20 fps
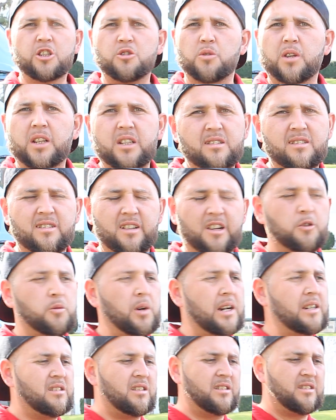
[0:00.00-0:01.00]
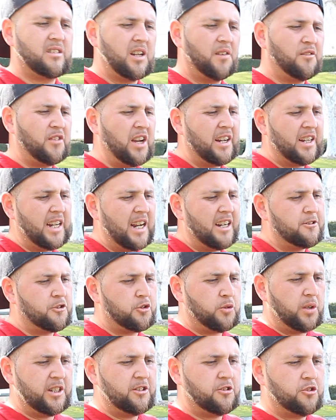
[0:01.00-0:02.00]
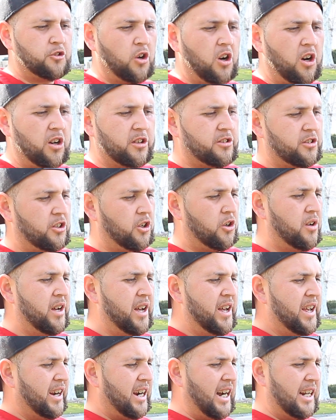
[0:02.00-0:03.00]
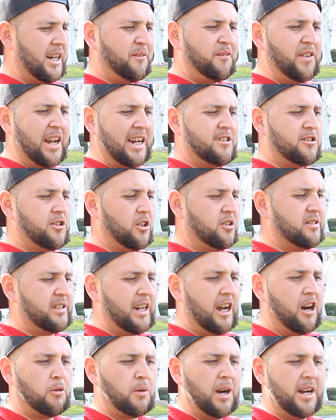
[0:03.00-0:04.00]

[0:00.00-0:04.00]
with the sun rays and stuff like that, it's really strong, so kind of fades those out.